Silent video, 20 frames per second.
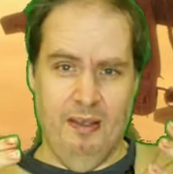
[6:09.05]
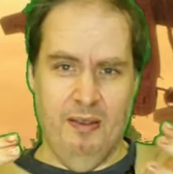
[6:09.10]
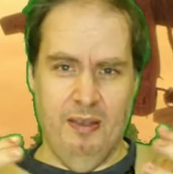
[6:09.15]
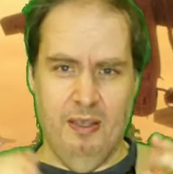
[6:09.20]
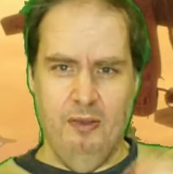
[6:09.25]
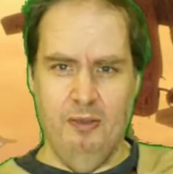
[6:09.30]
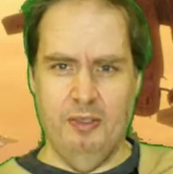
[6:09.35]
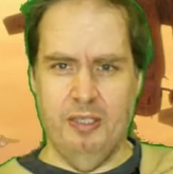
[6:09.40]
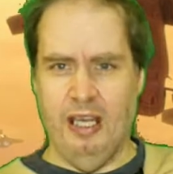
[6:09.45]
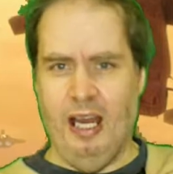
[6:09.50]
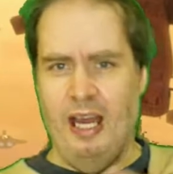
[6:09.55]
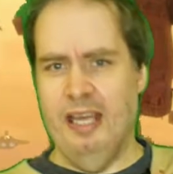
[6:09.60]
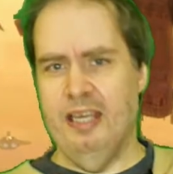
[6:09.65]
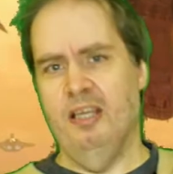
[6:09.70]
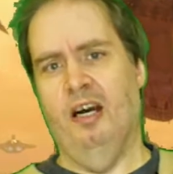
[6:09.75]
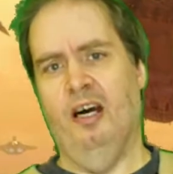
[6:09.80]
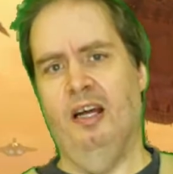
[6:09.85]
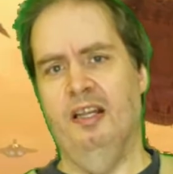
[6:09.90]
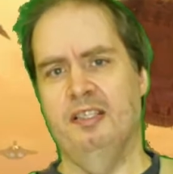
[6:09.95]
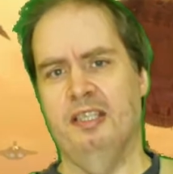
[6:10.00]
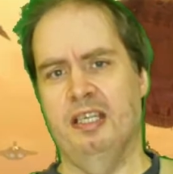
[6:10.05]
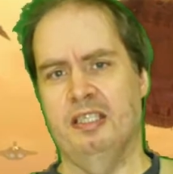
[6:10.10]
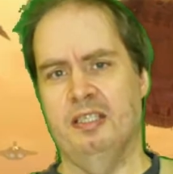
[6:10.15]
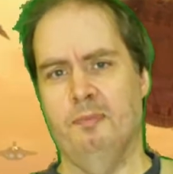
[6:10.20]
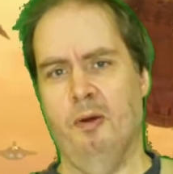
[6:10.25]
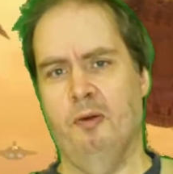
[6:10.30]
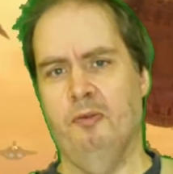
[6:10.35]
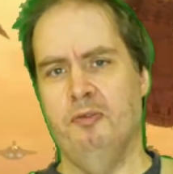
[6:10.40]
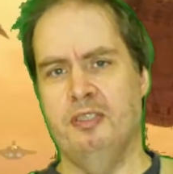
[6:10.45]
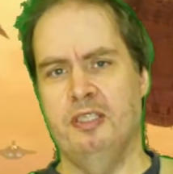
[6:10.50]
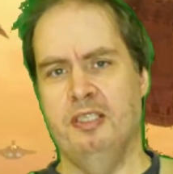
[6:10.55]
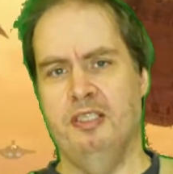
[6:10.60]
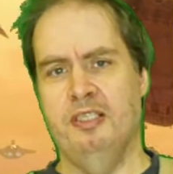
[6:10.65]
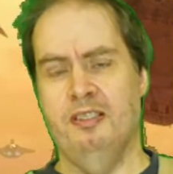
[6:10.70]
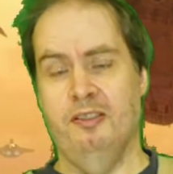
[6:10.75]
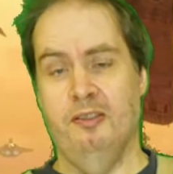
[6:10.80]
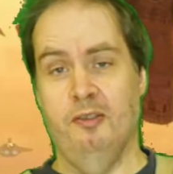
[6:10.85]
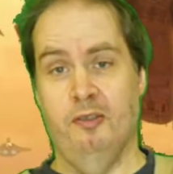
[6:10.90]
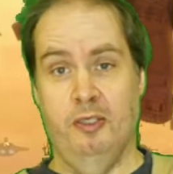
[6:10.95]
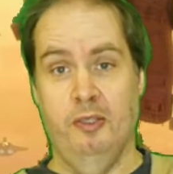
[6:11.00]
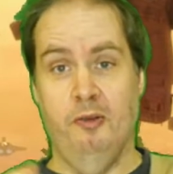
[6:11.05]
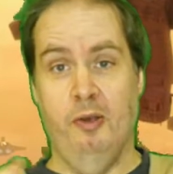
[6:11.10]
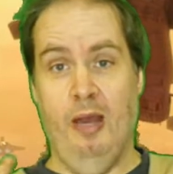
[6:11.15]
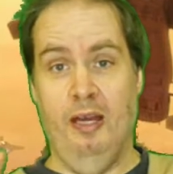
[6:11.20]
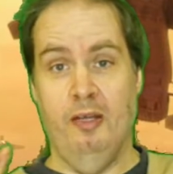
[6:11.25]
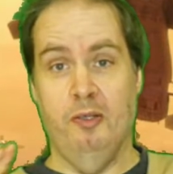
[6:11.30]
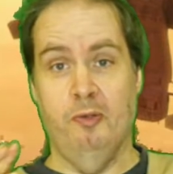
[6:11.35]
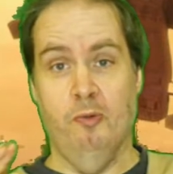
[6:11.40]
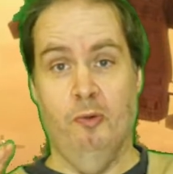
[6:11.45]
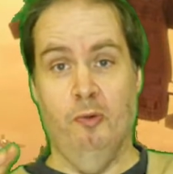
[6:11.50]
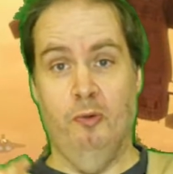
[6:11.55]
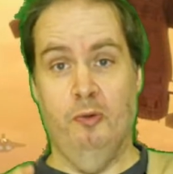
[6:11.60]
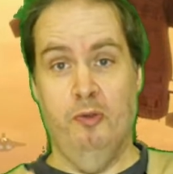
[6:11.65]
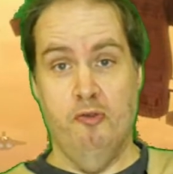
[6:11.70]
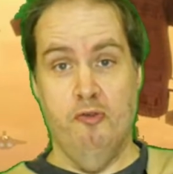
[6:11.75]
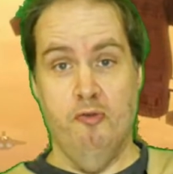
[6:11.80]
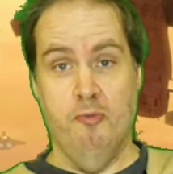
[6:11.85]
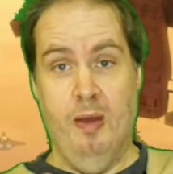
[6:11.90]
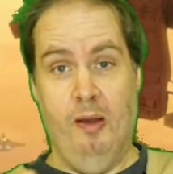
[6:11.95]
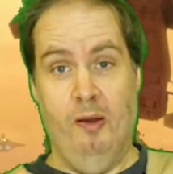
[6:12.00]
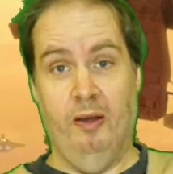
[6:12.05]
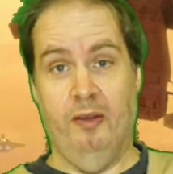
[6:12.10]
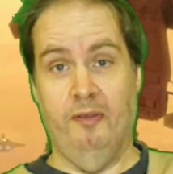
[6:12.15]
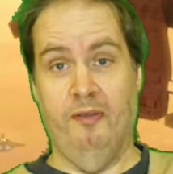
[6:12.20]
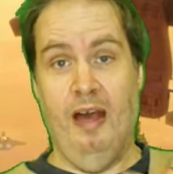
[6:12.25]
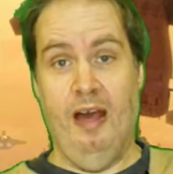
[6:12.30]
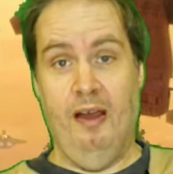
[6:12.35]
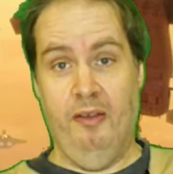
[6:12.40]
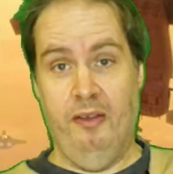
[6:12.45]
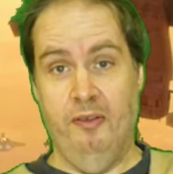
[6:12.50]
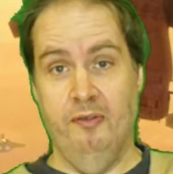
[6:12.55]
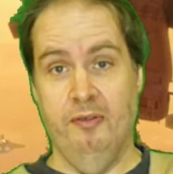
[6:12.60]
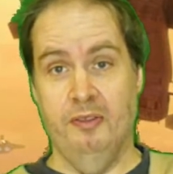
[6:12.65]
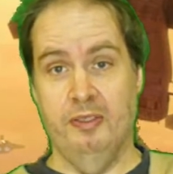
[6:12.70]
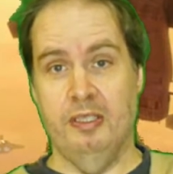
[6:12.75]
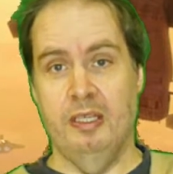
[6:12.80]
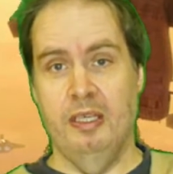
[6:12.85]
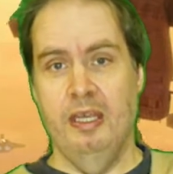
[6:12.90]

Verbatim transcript: using icons as opposed to, to, to actual numeric values.